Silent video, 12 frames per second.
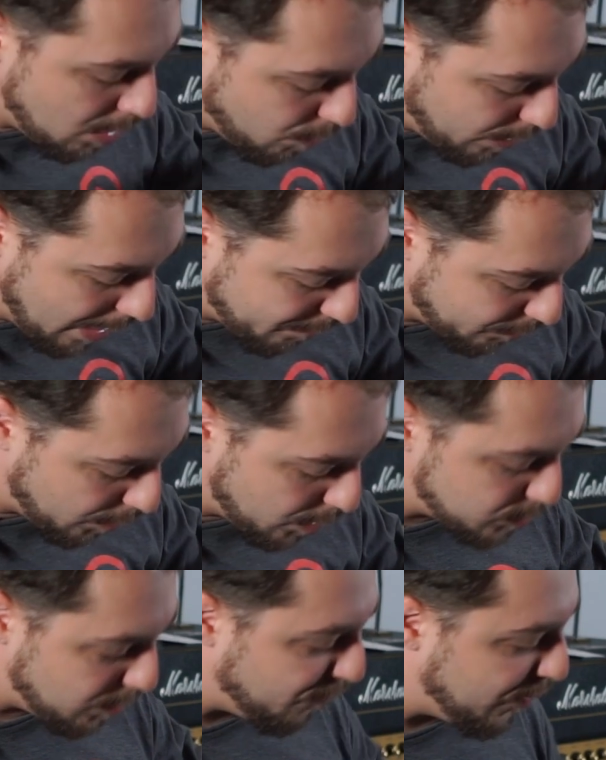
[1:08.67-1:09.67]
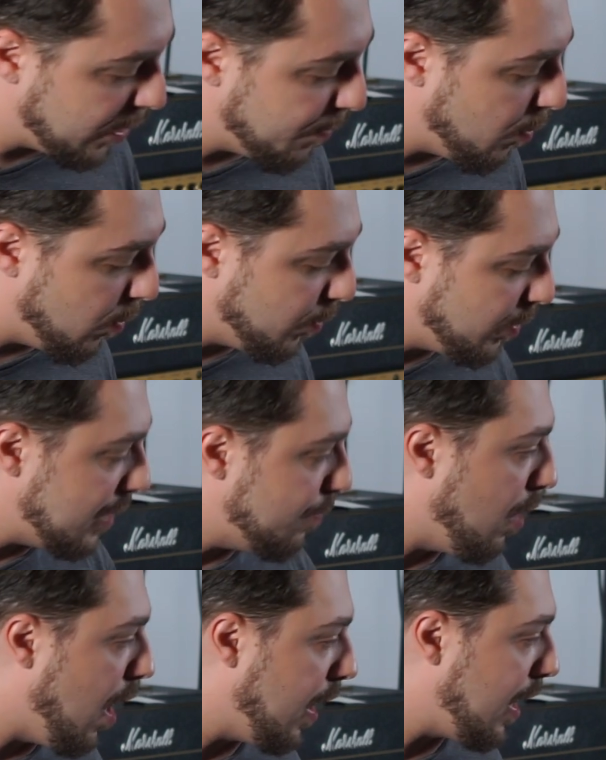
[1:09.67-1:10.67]
We have a rosewood fingerboard with the
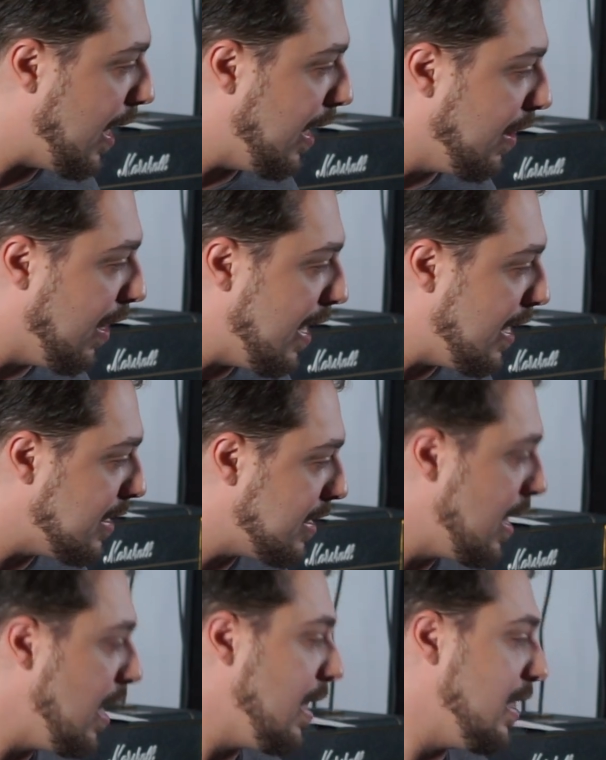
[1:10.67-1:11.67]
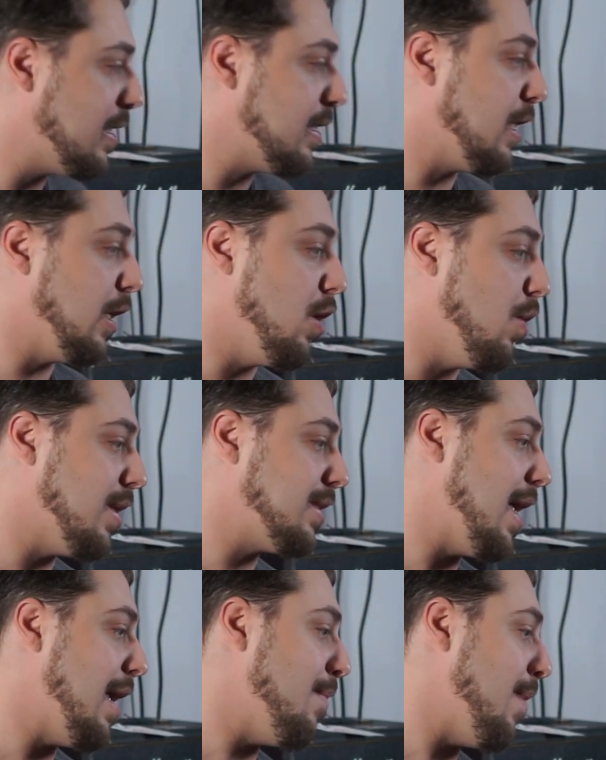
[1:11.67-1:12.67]
block inlays. This is a
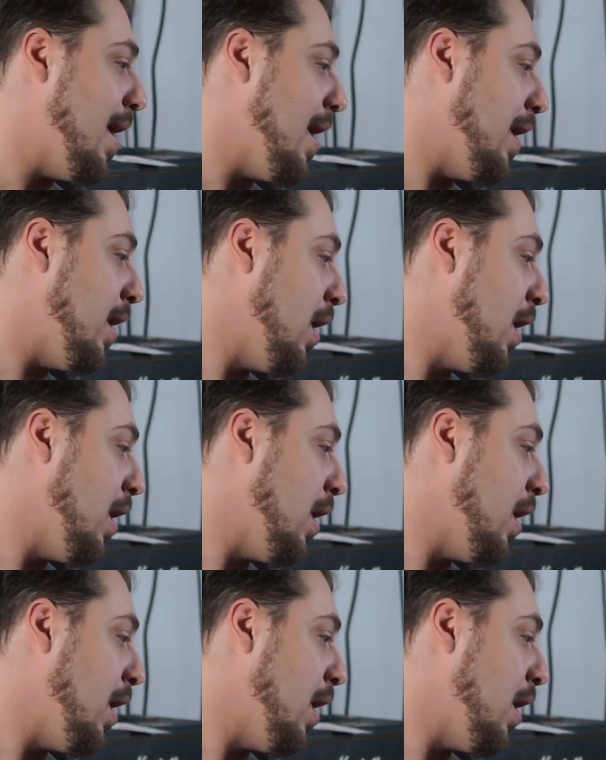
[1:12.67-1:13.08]
USA made.